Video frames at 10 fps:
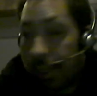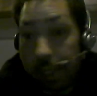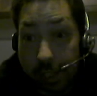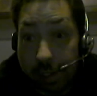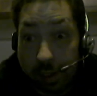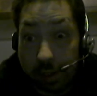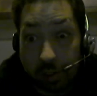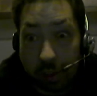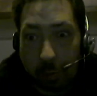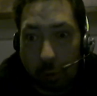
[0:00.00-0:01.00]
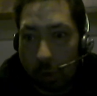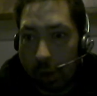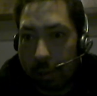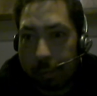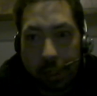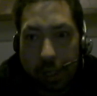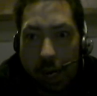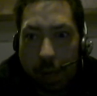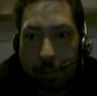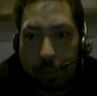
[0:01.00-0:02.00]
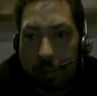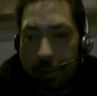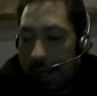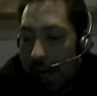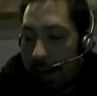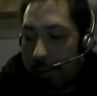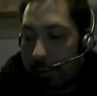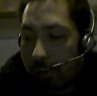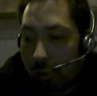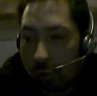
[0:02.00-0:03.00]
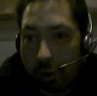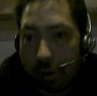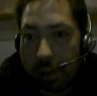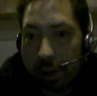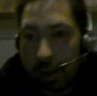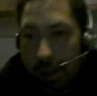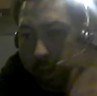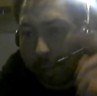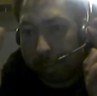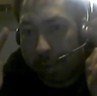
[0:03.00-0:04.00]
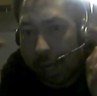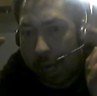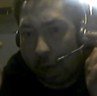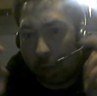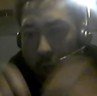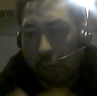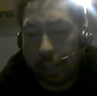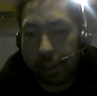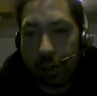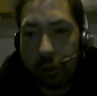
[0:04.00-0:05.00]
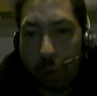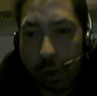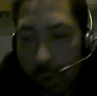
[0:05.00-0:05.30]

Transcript: It did seem to work, but I'm not certain how long that's going to